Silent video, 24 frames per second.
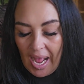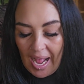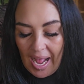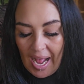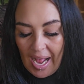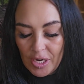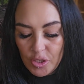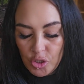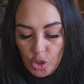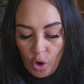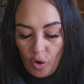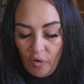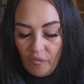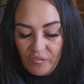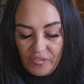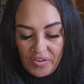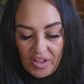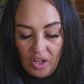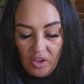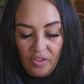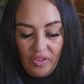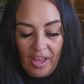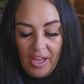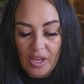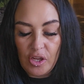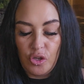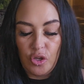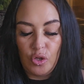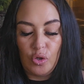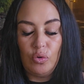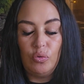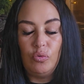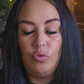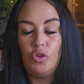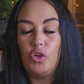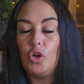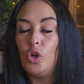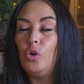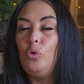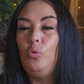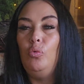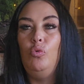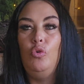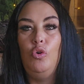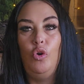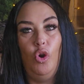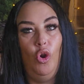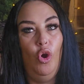I don't feel that you
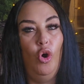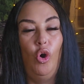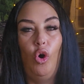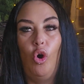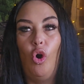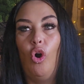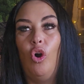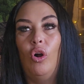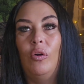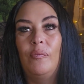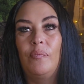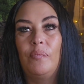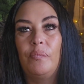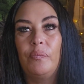do know